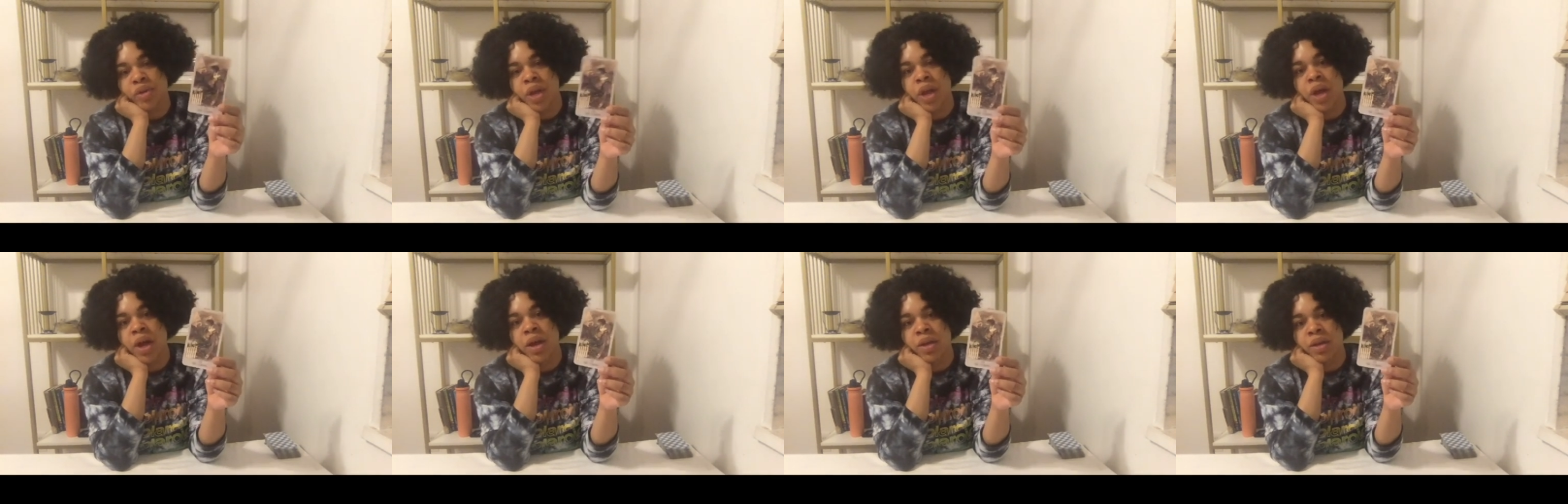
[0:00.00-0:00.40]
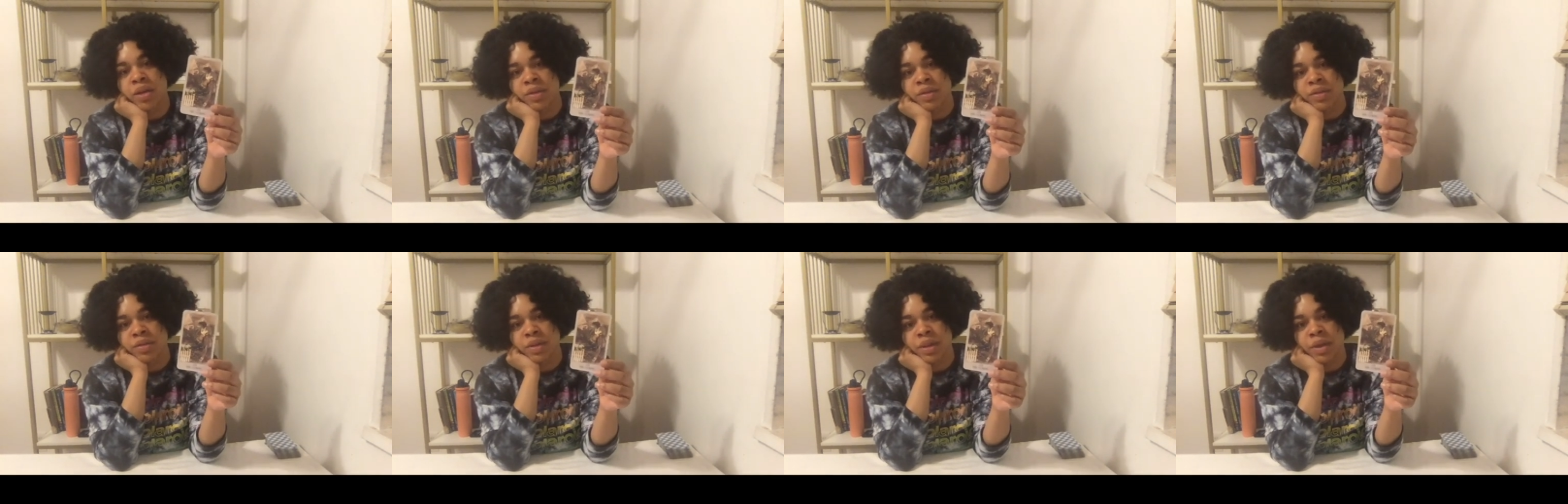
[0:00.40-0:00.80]

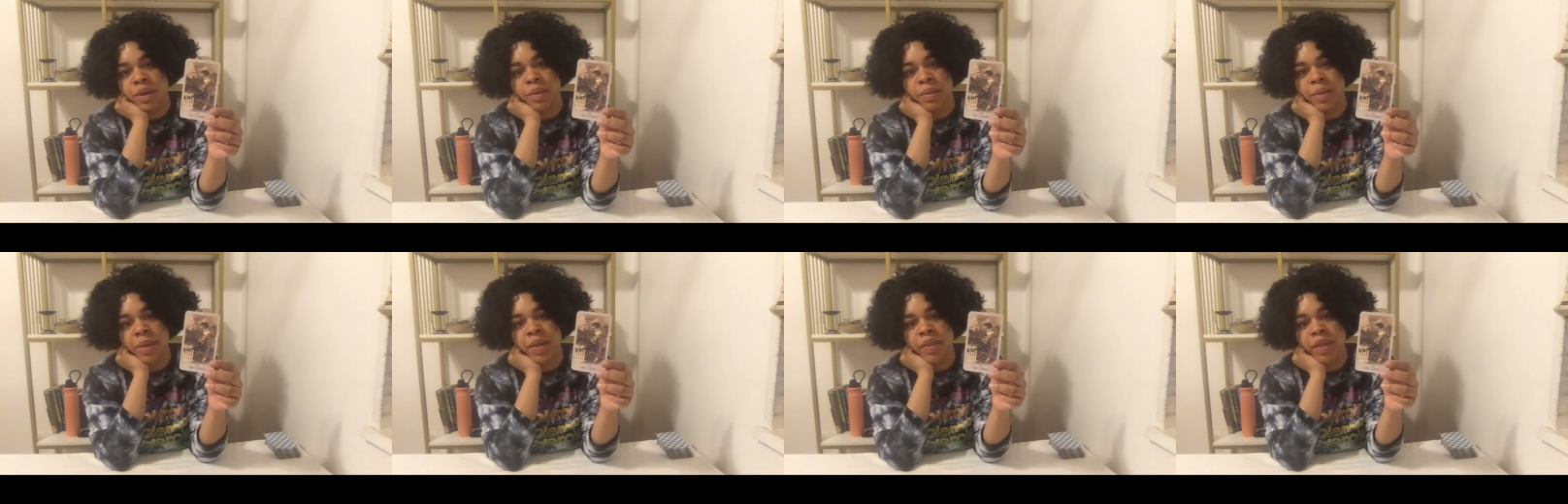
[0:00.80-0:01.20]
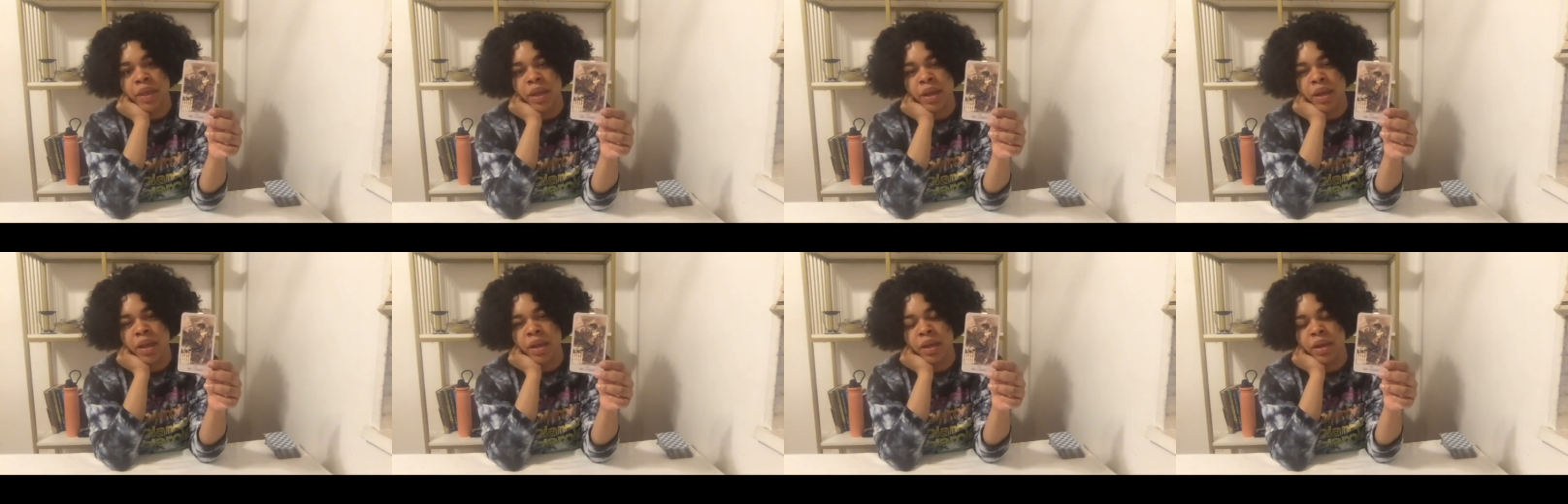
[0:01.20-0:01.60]
gardens at the
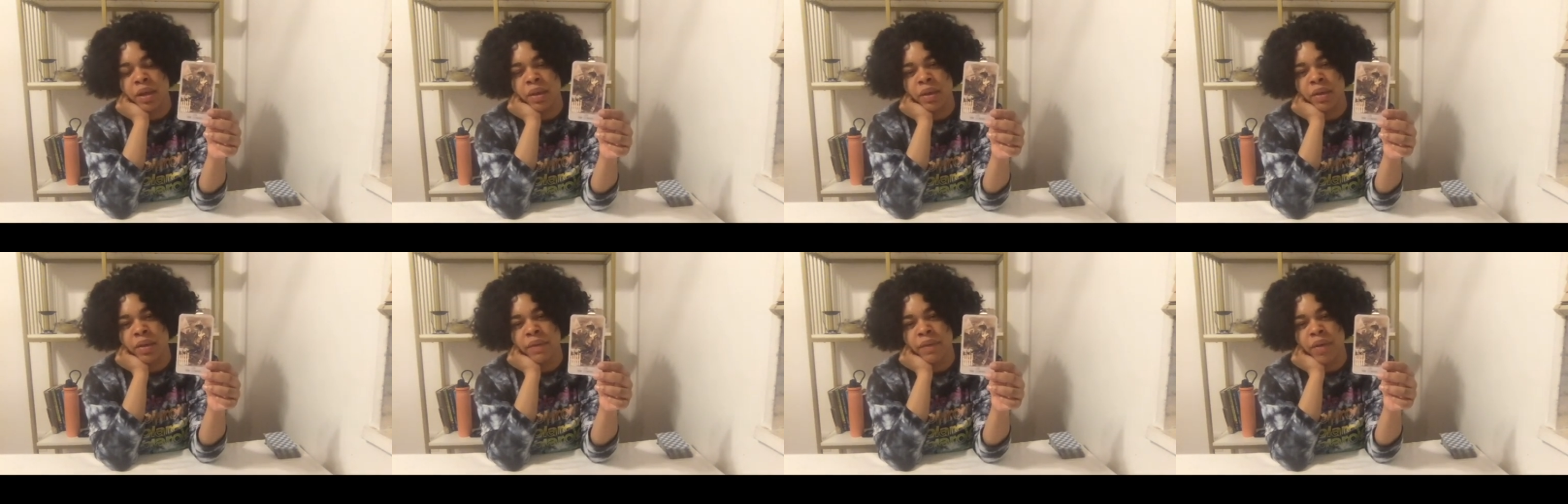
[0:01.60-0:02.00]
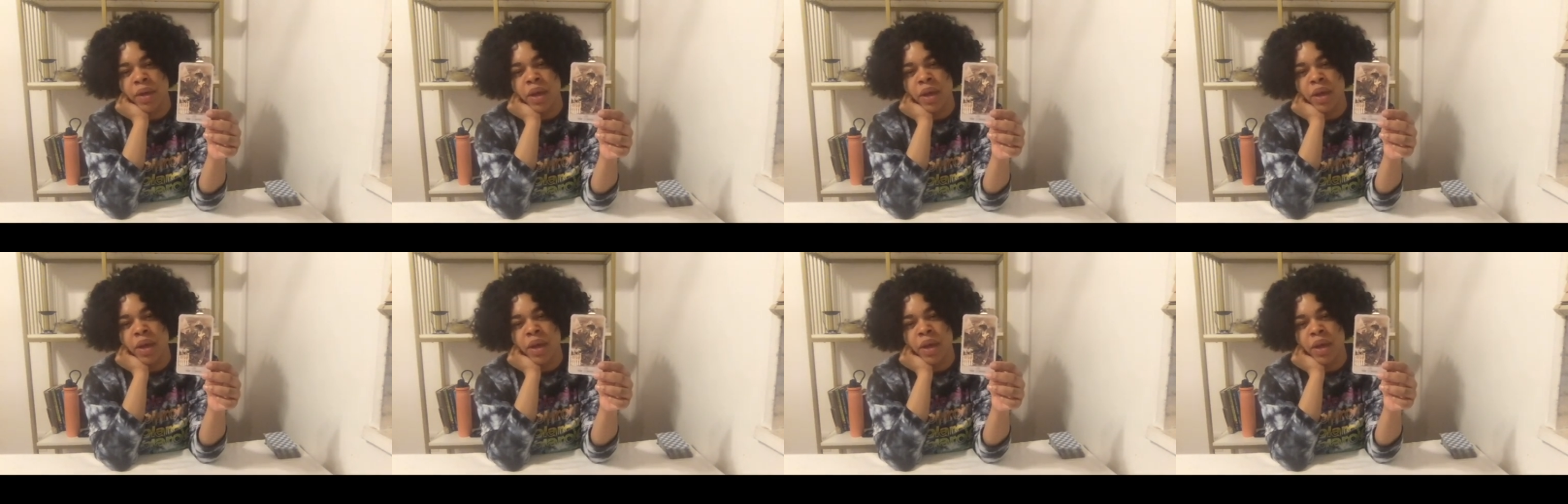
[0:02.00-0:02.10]
end of,